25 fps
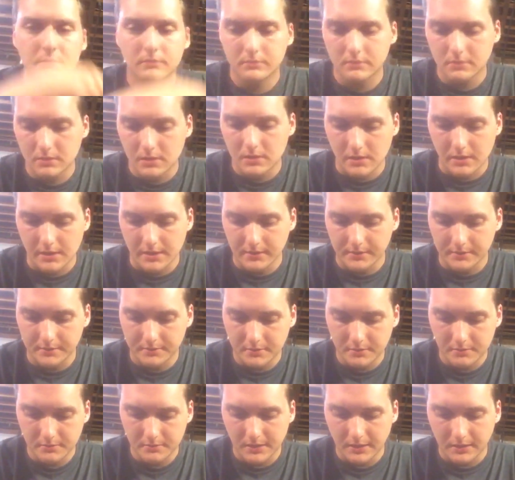All right, let's
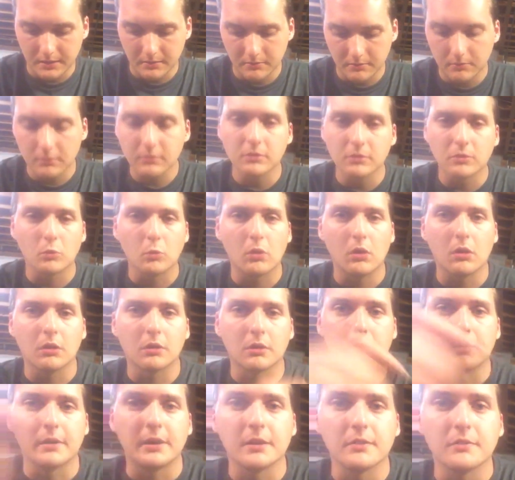go take a little walk
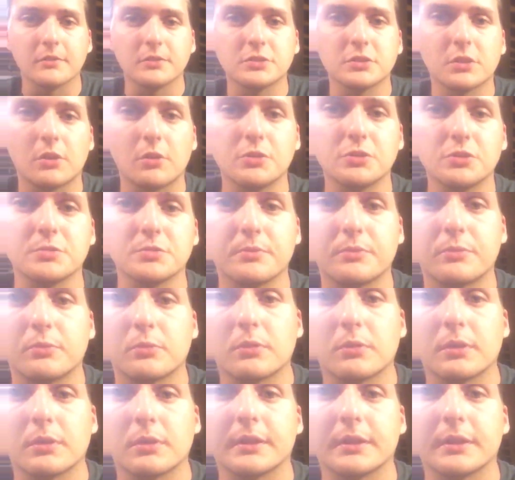around at the Charger before
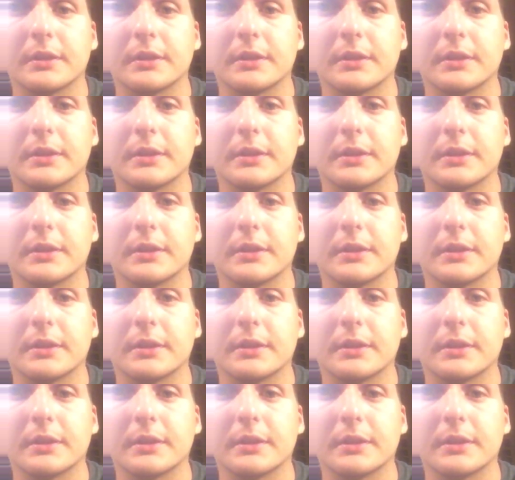I go.